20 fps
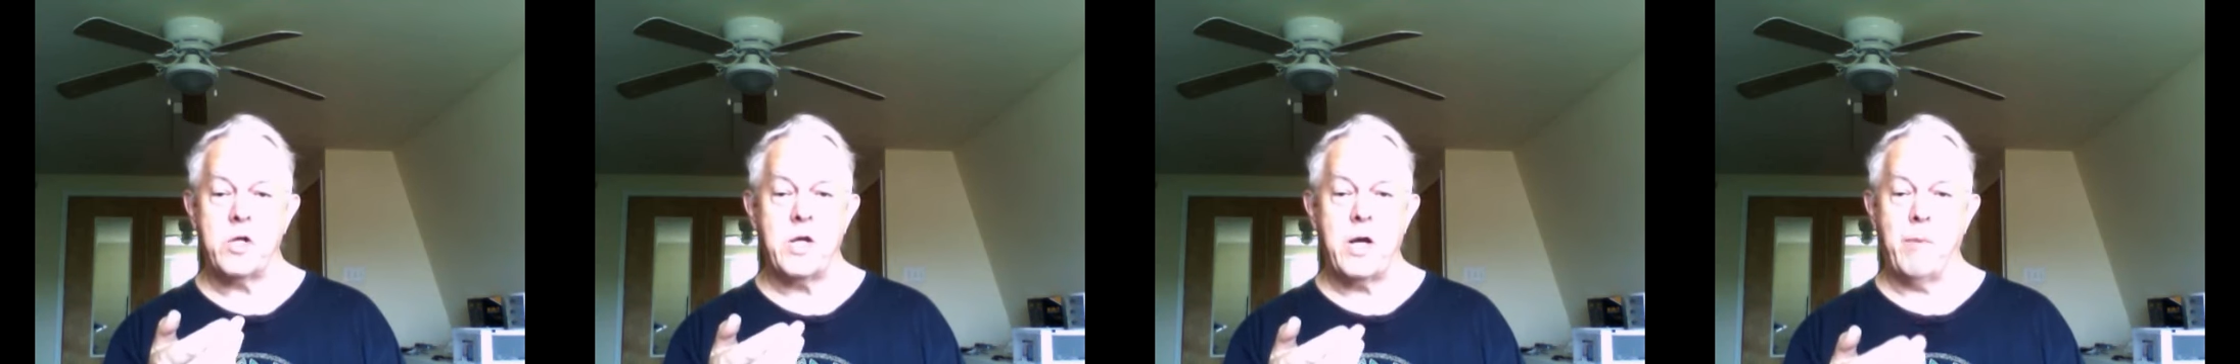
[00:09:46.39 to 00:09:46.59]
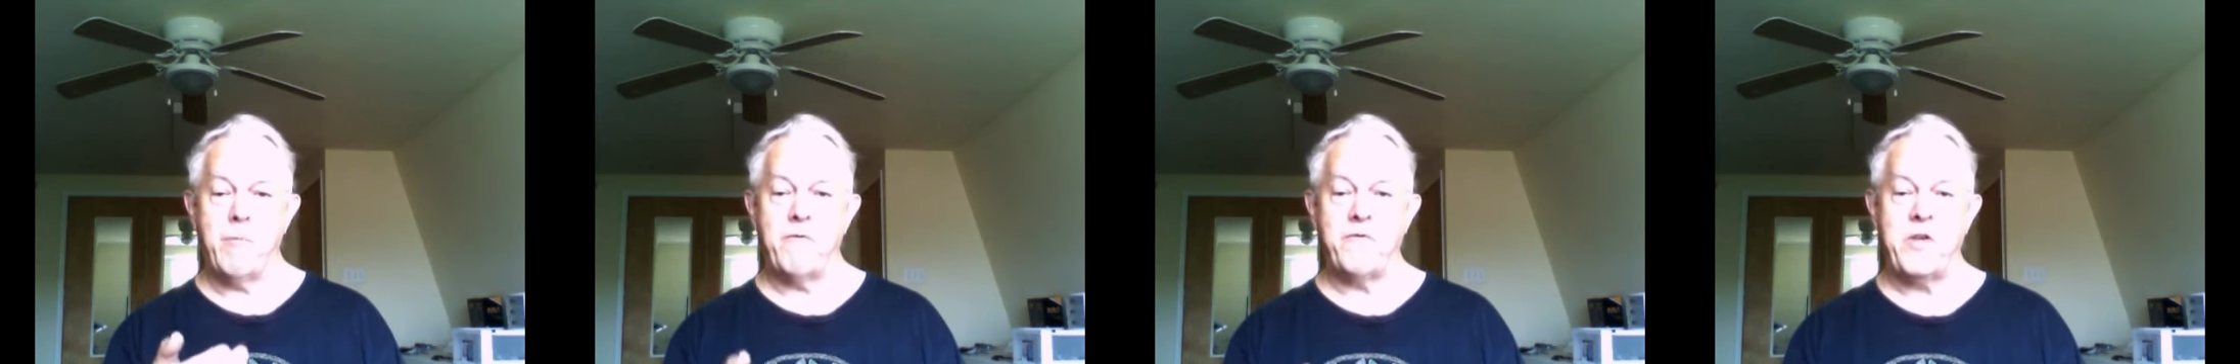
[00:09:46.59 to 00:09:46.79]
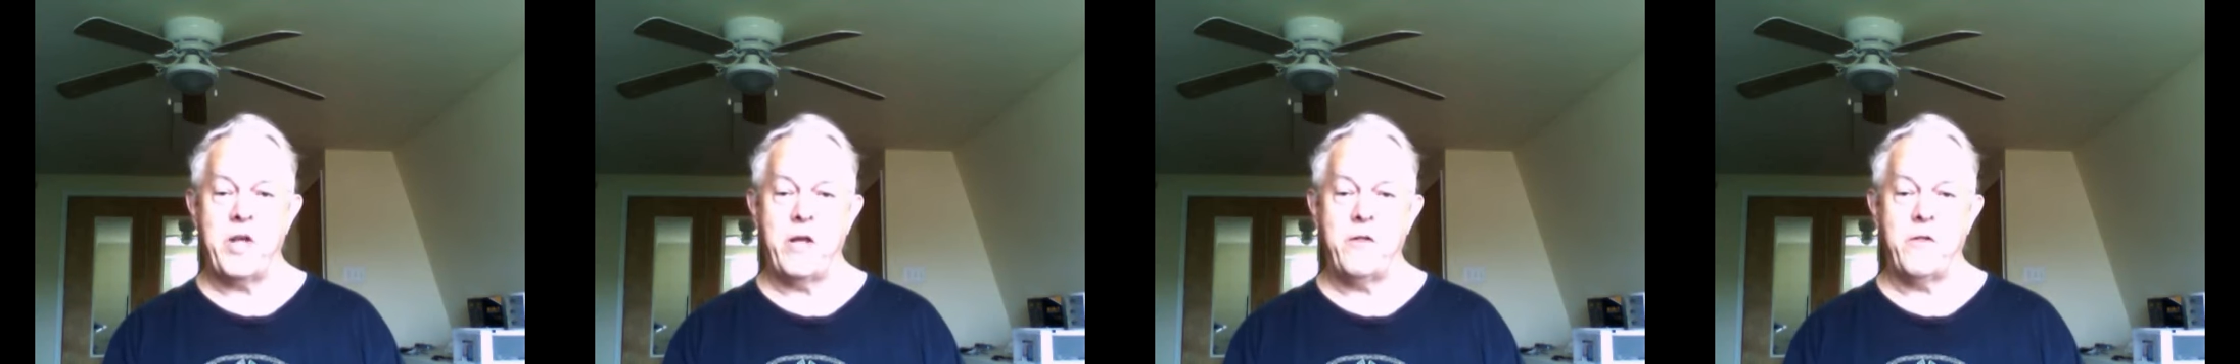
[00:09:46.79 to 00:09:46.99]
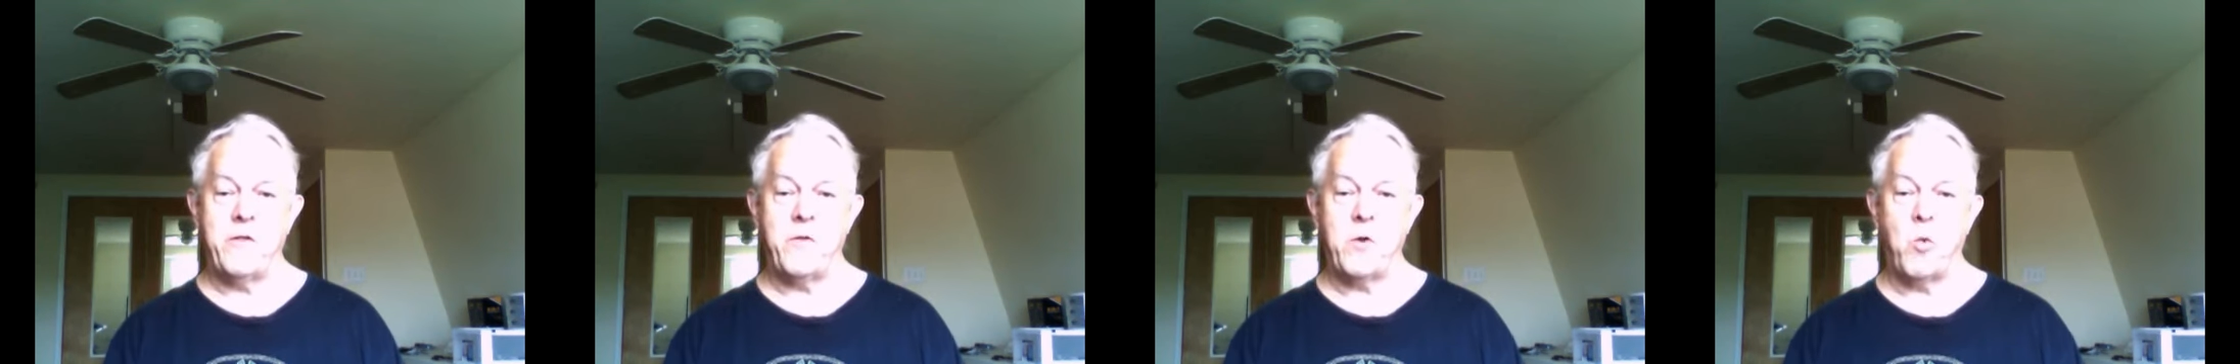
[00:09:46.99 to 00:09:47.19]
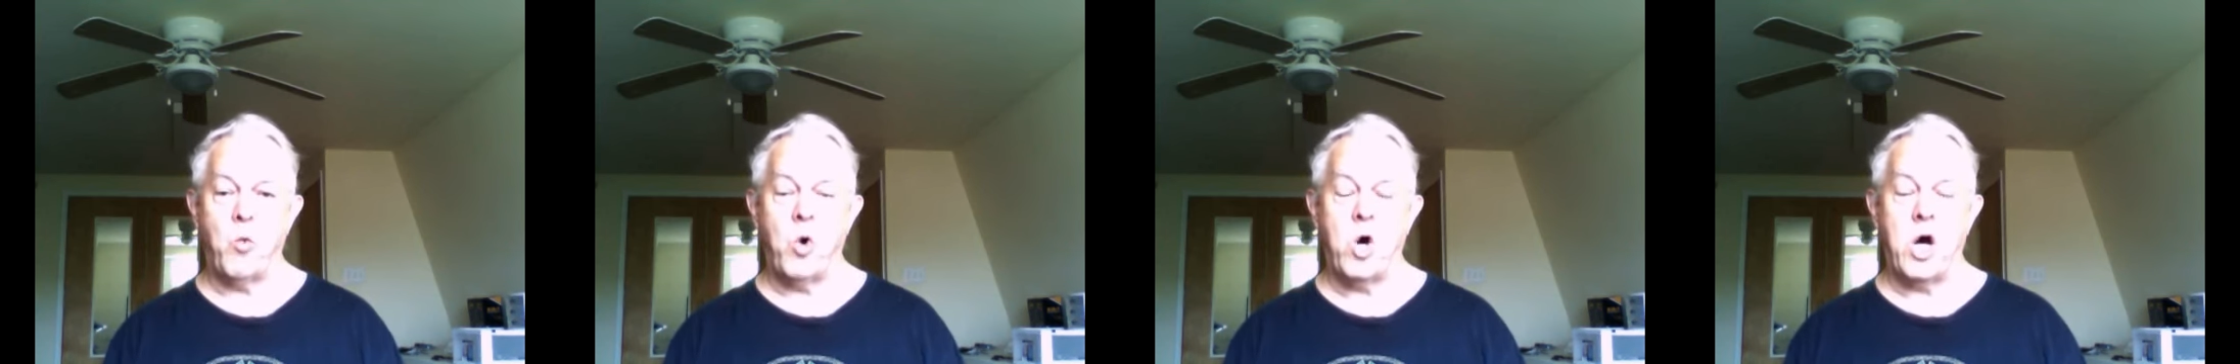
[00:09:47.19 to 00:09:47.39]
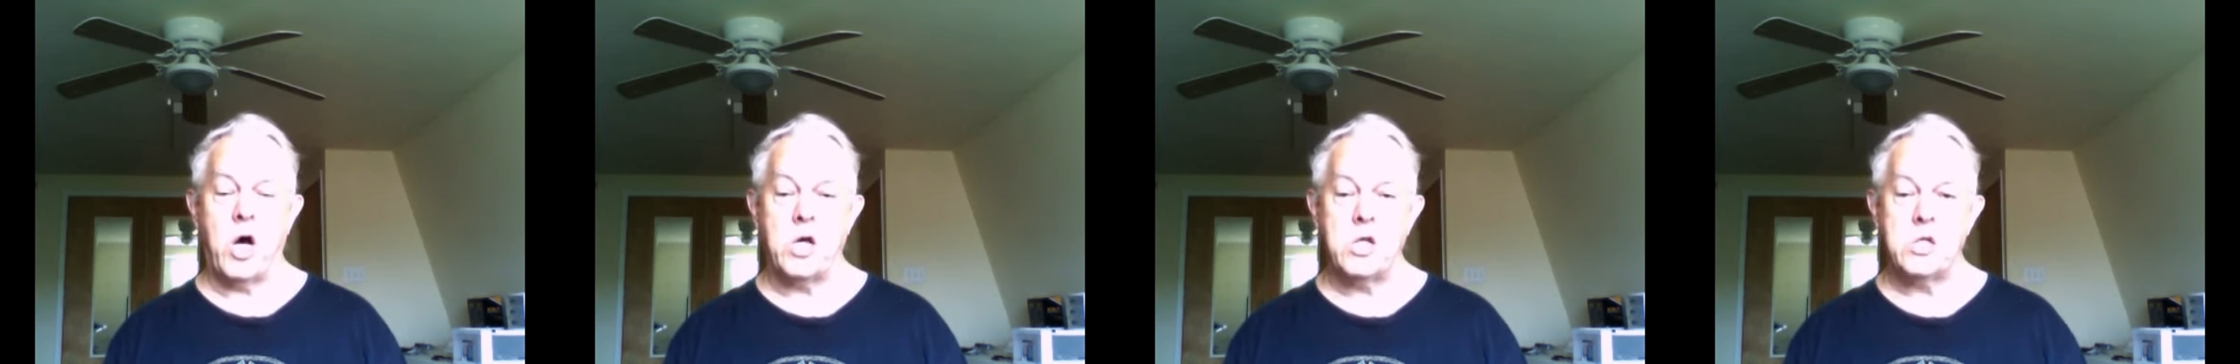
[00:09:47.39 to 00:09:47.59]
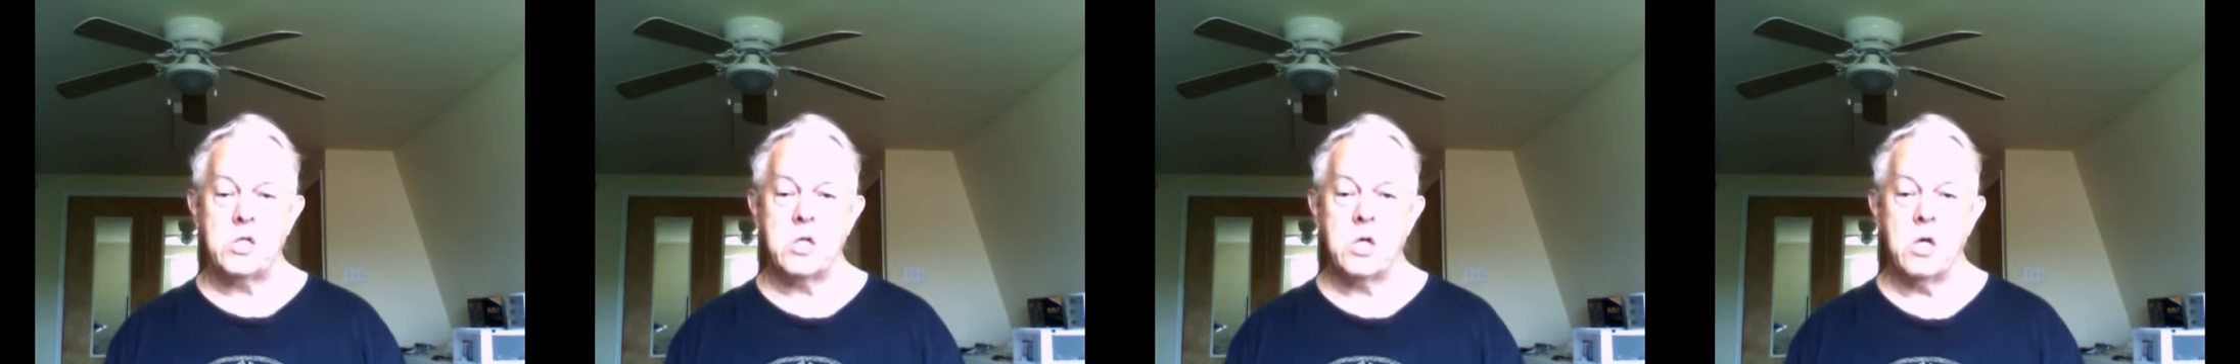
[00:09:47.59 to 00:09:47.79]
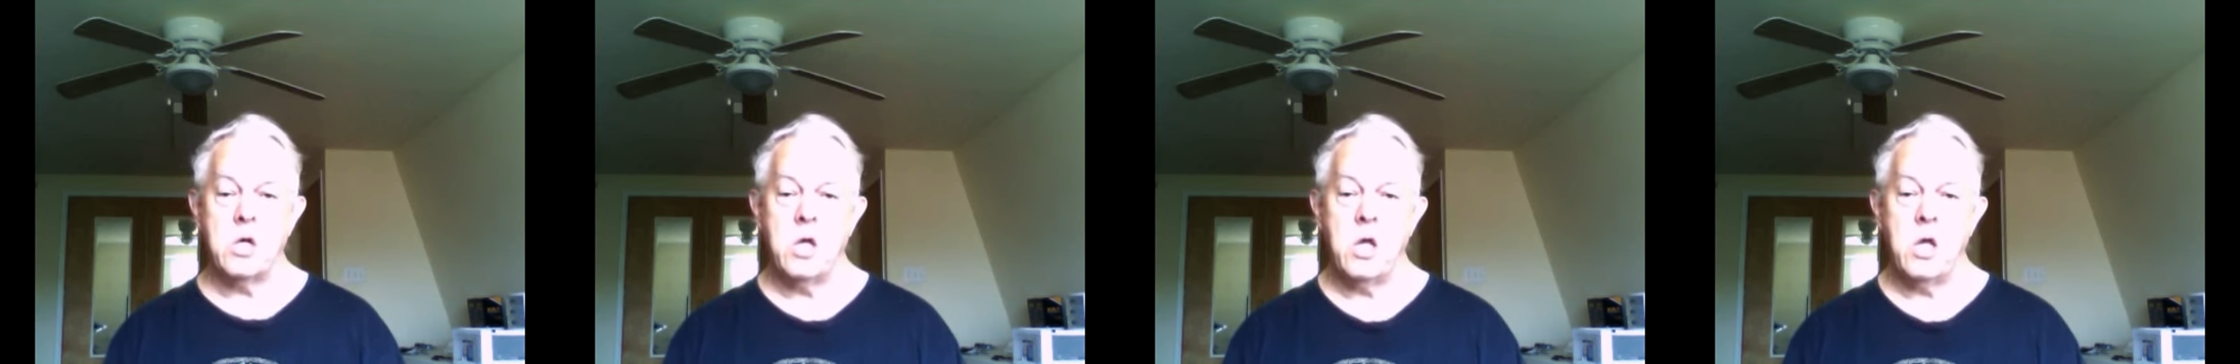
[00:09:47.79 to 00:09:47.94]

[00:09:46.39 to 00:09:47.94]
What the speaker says: time of day that there was.